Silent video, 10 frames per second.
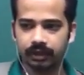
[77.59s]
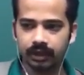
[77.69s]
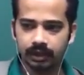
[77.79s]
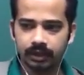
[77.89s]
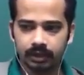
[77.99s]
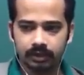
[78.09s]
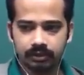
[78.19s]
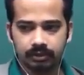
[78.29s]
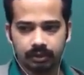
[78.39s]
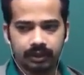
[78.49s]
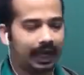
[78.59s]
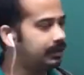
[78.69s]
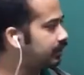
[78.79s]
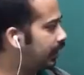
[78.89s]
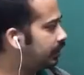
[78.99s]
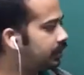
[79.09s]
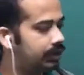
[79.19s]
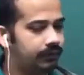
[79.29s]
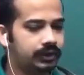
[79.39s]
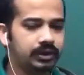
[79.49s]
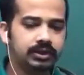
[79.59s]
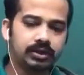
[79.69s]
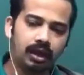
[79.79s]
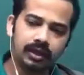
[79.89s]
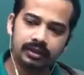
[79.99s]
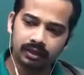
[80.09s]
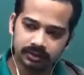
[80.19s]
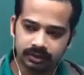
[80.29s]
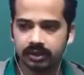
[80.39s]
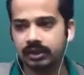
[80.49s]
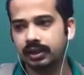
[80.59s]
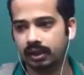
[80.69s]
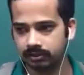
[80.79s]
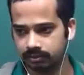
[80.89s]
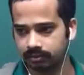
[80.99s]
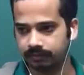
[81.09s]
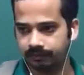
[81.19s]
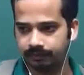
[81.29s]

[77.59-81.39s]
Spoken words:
Okay, so that standard deviation is called as uncertainty also.